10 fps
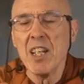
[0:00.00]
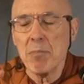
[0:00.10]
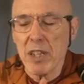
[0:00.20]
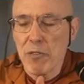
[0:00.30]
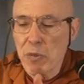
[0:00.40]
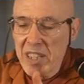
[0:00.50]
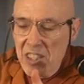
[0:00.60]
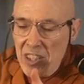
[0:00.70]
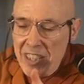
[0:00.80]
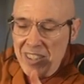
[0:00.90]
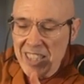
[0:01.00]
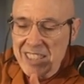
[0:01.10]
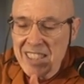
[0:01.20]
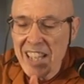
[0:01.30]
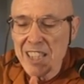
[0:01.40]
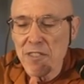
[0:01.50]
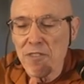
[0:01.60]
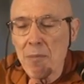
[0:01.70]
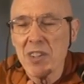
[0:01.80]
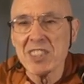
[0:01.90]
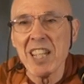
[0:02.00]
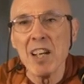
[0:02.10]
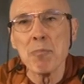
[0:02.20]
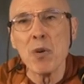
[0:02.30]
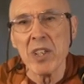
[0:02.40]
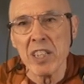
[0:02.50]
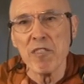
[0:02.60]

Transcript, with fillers: But if we look at these things from the standpoint